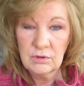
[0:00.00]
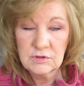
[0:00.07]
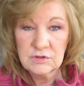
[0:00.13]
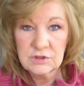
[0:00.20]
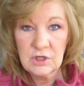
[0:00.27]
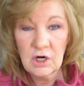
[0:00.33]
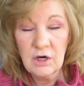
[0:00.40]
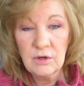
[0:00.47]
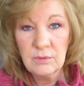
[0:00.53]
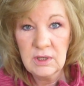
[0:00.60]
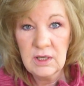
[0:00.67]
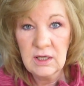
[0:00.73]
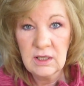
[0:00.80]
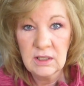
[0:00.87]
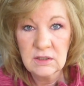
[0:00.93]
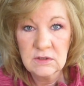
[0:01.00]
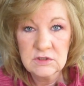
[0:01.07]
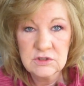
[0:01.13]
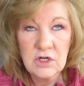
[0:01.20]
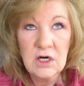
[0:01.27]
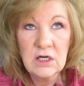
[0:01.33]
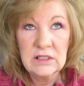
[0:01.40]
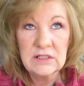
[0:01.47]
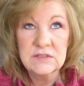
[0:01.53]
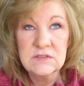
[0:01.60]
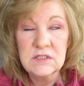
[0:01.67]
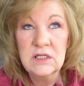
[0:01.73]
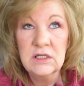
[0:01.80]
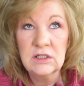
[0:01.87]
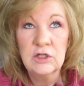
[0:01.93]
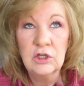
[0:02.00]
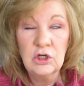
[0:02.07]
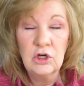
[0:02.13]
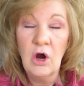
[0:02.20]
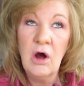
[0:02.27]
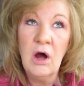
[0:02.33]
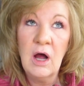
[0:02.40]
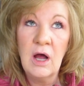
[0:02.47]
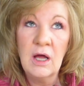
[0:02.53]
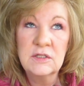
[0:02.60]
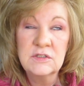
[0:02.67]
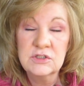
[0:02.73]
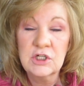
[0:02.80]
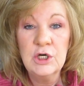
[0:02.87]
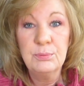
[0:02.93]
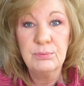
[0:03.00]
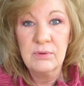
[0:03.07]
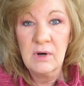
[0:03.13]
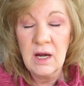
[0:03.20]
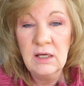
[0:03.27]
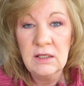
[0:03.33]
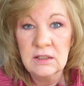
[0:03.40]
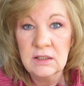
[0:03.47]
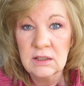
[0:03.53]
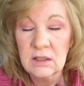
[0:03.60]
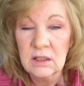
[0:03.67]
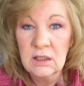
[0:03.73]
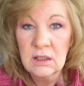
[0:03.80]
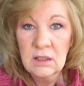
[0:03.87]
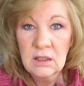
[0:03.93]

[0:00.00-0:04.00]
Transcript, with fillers: Start reading. Start listening to God. Start praying.